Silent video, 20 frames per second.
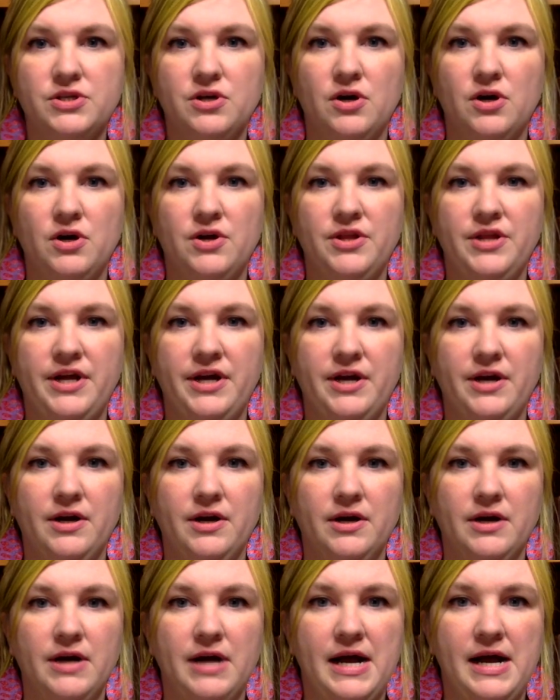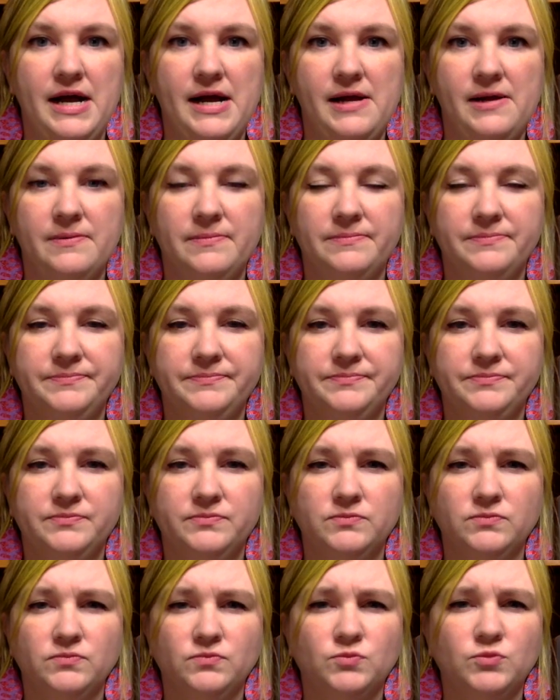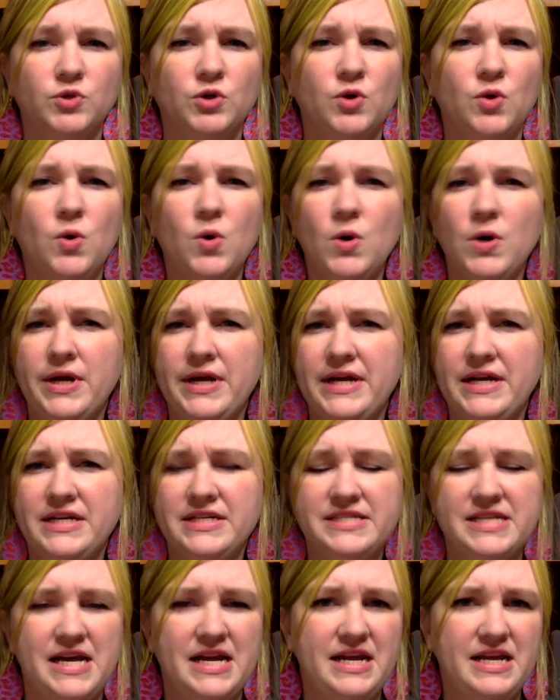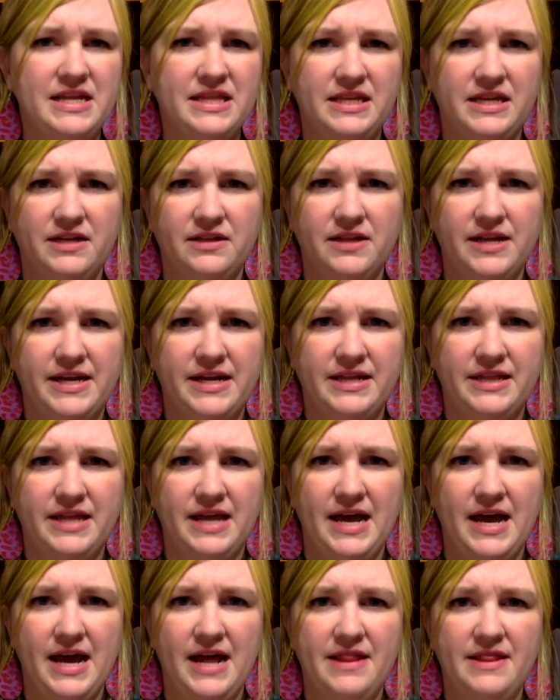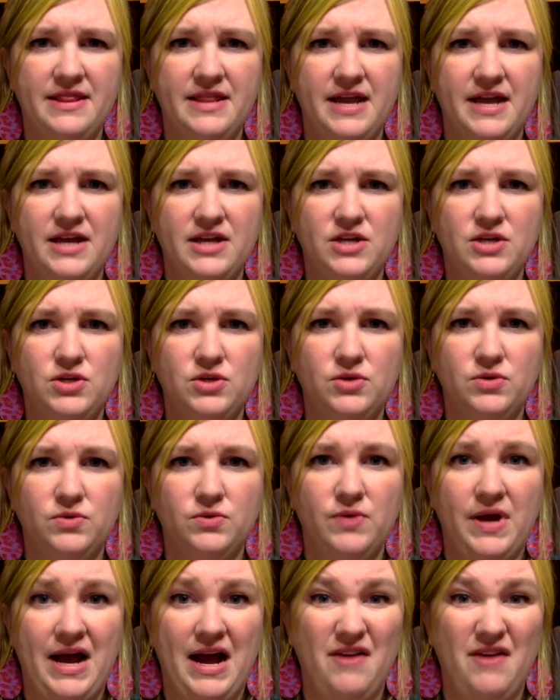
Are there recordings, anything like that that you